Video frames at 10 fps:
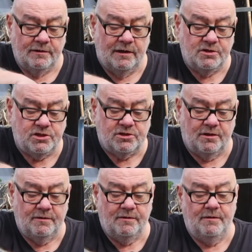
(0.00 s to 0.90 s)
Now this is
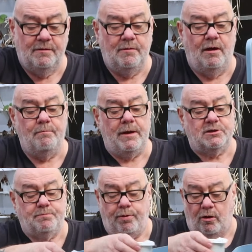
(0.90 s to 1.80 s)
a
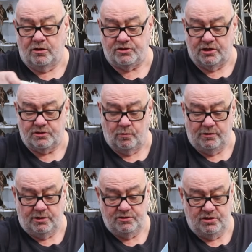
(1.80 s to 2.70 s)
mixed box, this
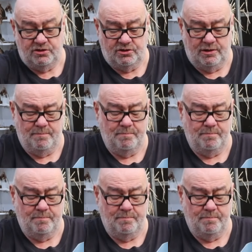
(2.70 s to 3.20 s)
one, because there's